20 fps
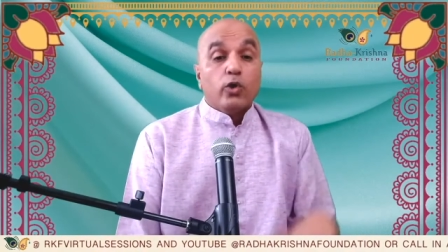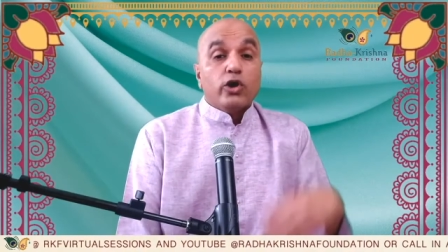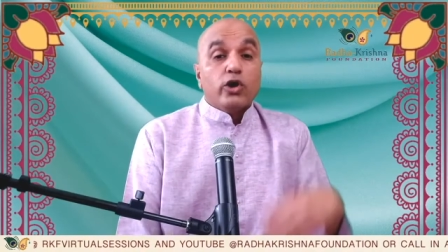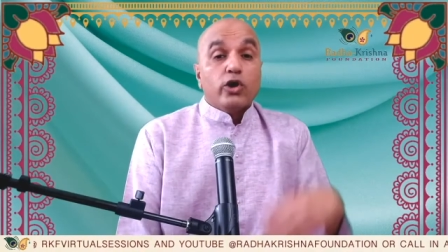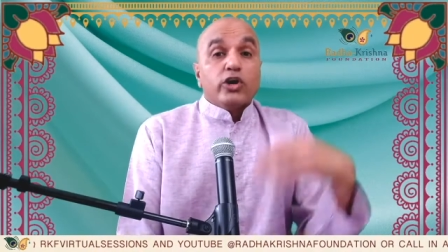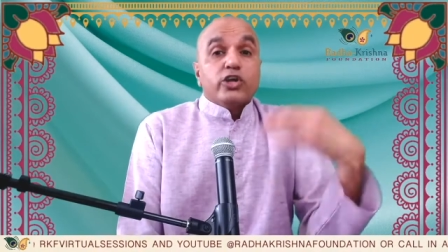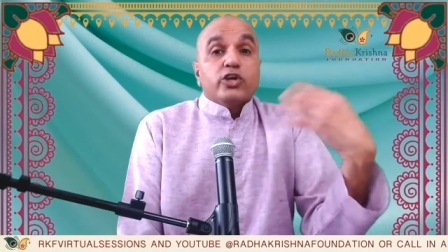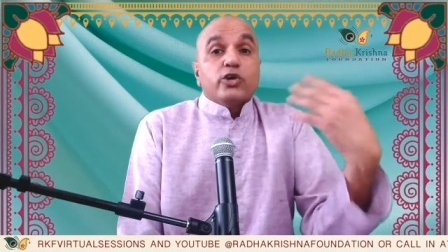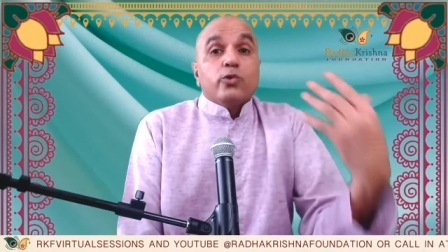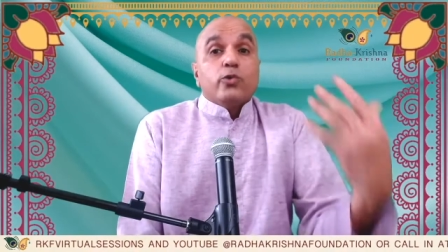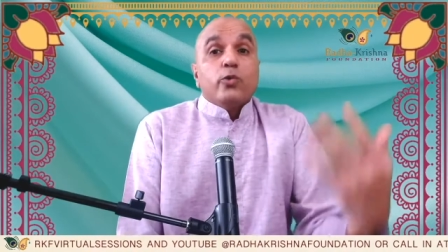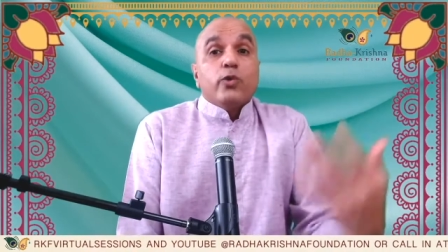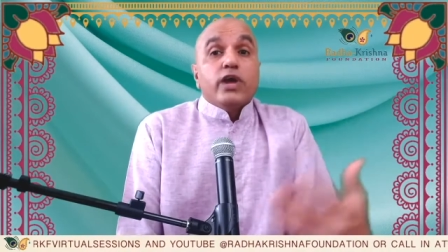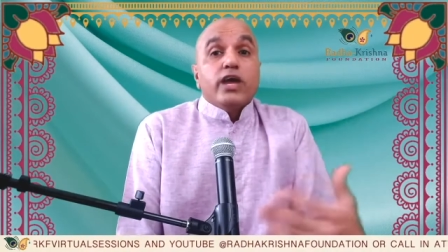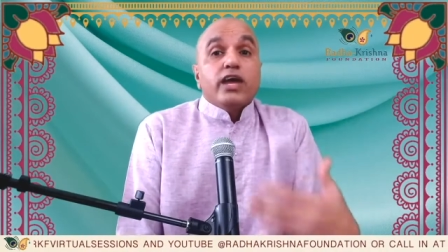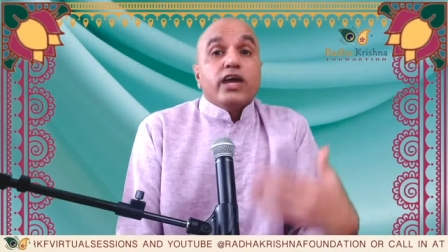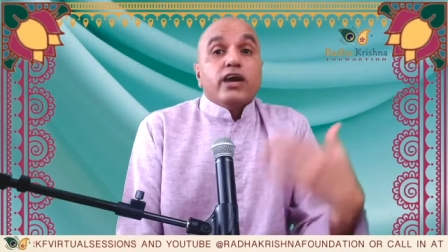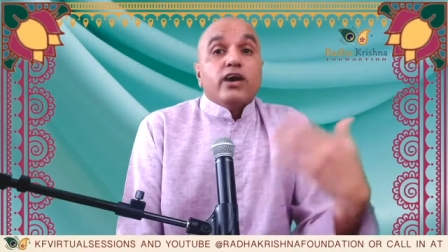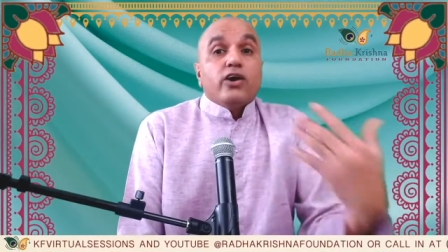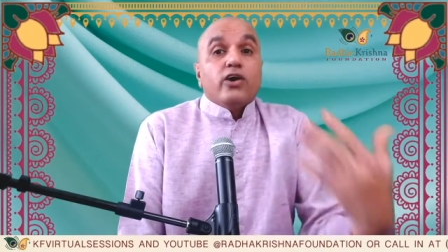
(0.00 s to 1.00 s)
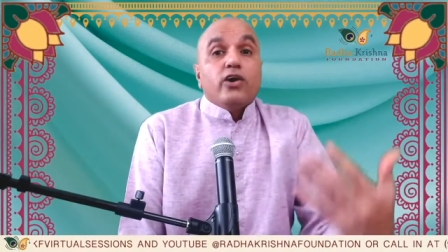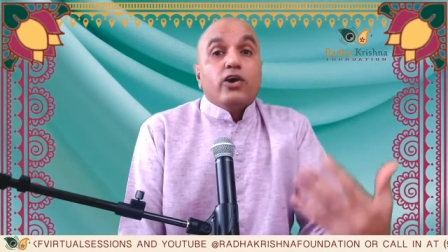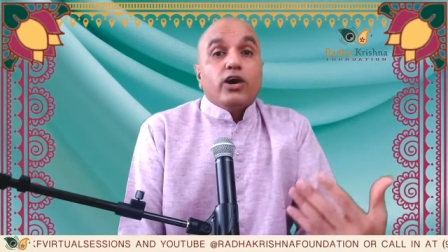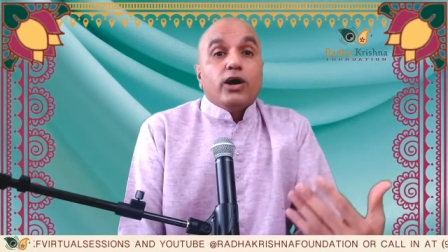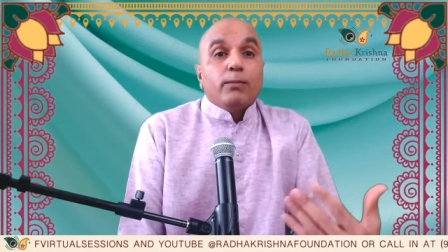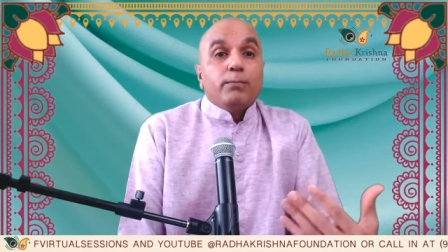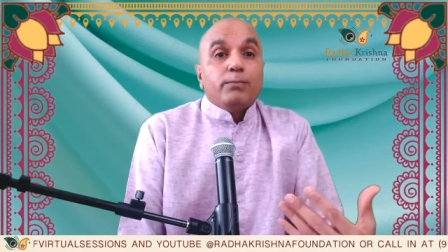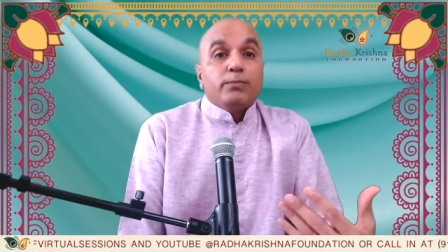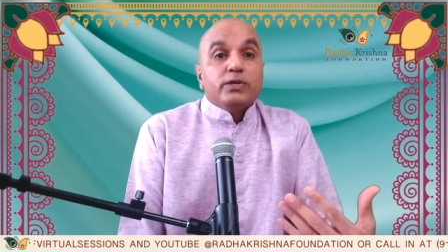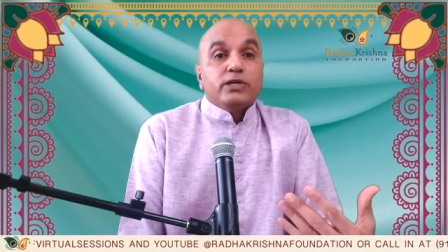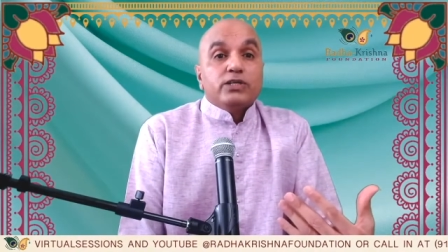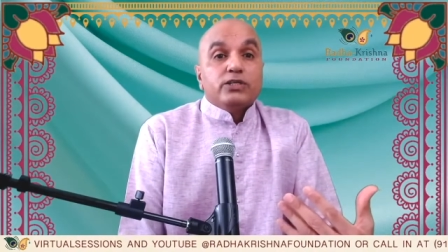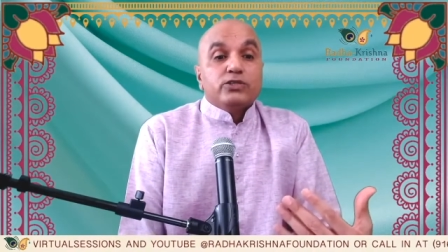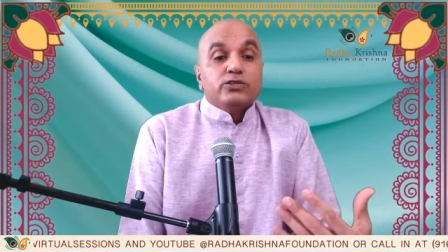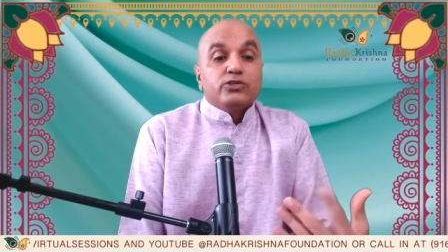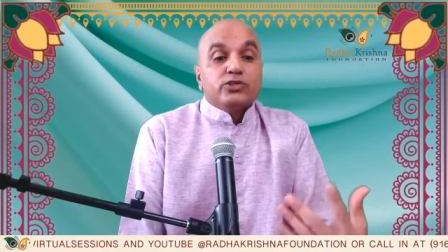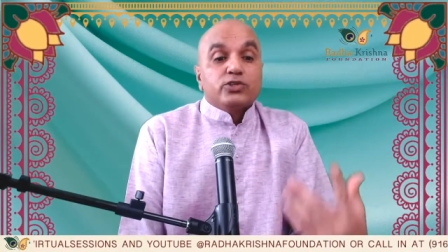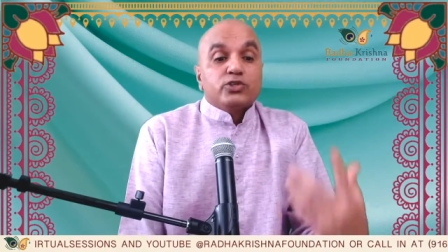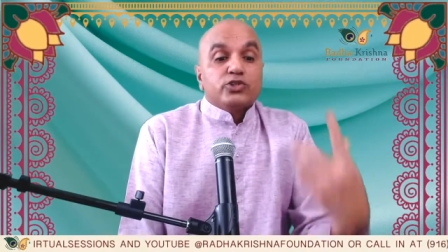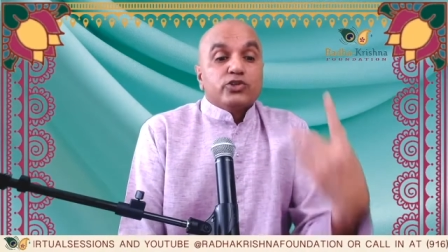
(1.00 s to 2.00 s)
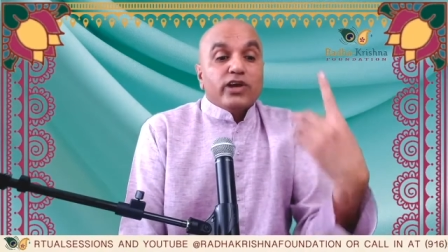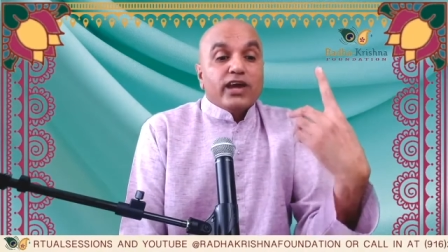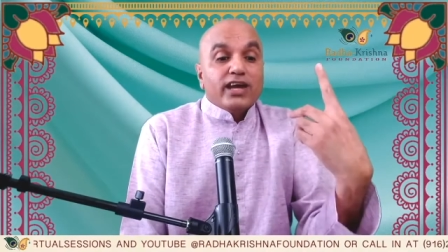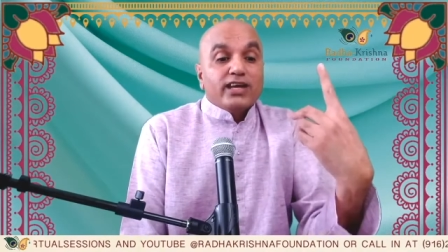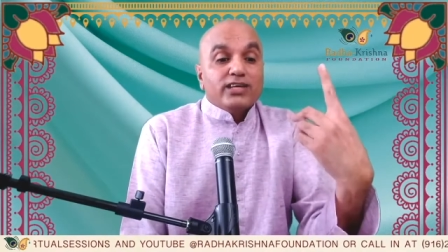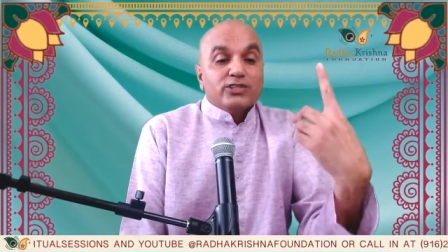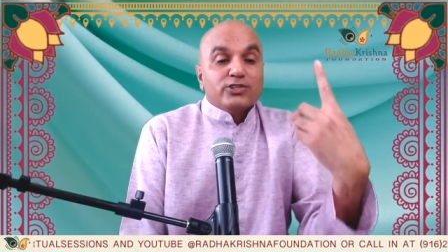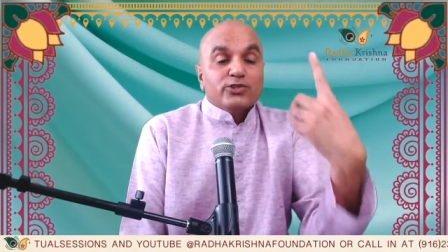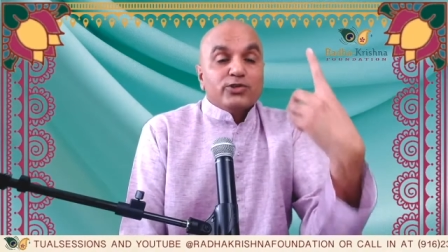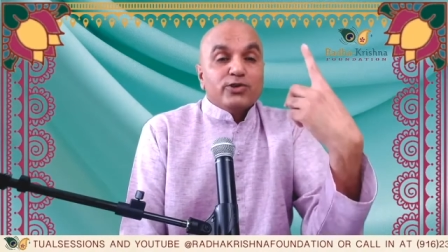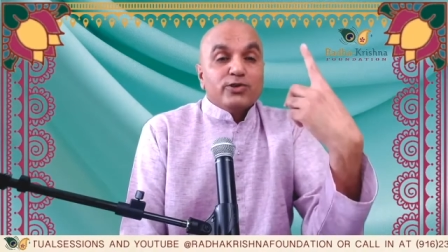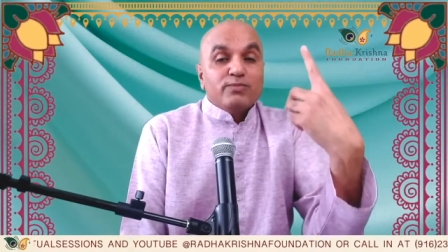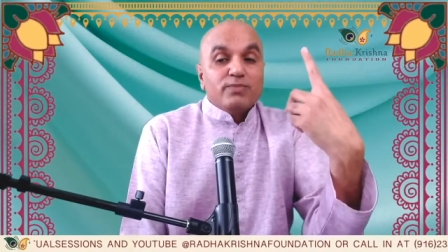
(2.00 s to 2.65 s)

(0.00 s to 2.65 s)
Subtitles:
Work your way up to trying